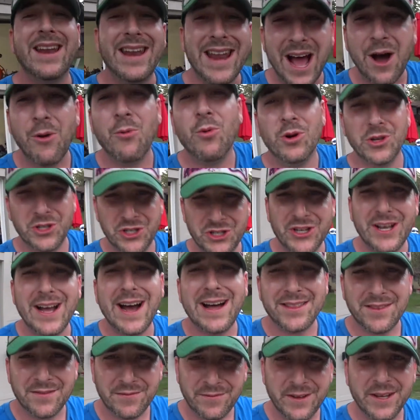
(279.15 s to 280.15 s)
Now once you
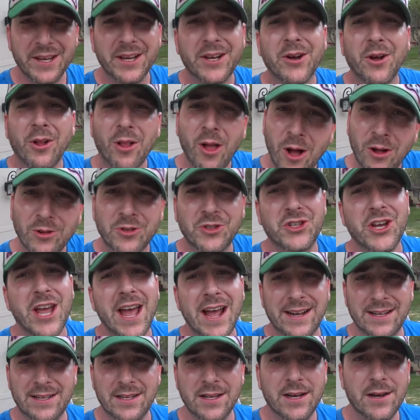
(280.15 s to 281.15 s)
got the vehicle all
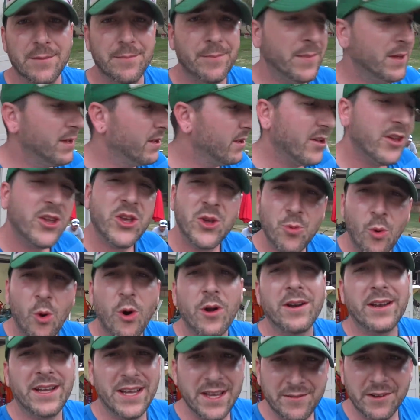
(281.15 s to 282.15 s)
jacked up, you
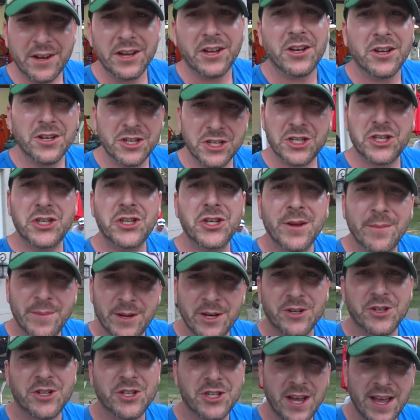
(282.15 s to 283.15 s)
want to give it a good
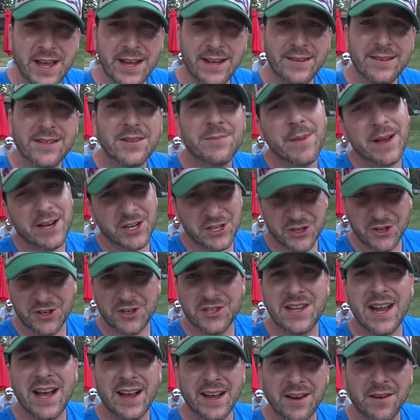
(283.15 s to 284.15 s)
shimmy or shake to make sure
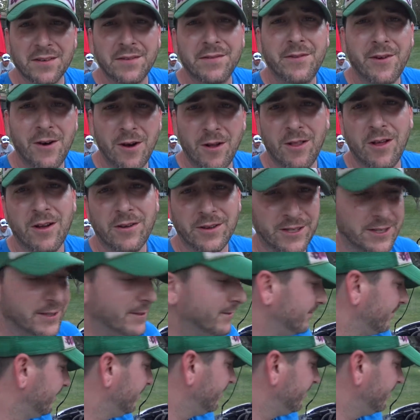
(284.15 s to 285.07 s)
it's not going to fall on you.